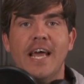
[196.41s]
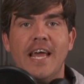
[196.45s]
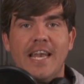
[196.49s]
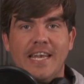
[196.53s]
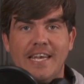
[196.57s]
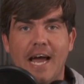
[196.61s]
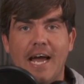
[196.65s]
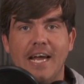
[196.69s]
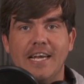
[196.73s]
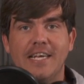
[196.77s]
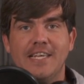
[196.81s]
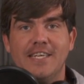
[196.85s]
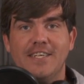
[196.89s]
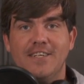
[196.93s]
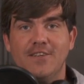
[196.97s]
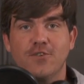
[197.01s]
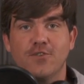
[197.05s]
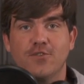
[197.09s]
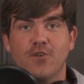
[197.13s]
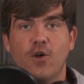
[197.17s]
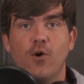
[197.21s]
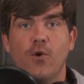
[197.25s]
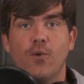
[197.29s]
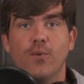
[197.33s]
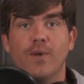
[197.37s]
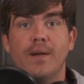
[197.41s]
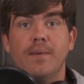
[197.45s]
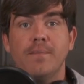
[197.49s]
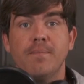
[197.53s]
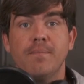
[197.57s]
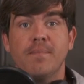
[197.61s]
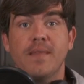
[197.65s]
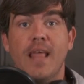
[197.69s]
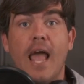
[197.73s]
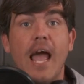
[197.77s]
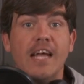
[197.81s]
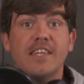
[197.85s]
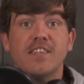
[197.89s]
90 years old,
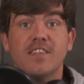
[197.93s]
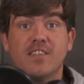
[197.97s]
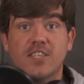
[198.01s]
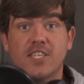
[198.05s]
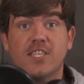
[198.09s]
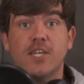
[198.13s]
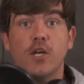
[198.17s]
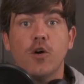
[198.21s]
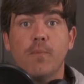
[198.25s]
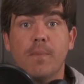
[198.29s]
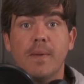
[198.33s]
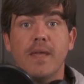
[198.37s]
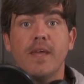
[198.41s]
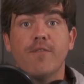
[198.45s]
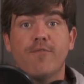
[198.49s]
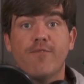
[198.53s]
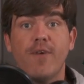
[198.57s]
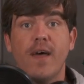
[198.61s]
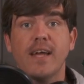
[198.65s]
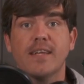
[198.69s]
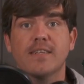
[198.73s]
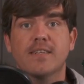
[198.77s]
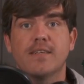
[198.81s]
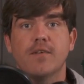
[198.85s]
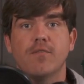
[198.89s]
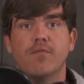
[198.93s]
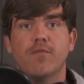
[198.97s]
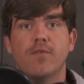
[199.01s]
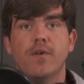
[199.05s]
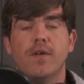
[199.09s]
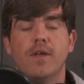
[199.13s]
and still be effective.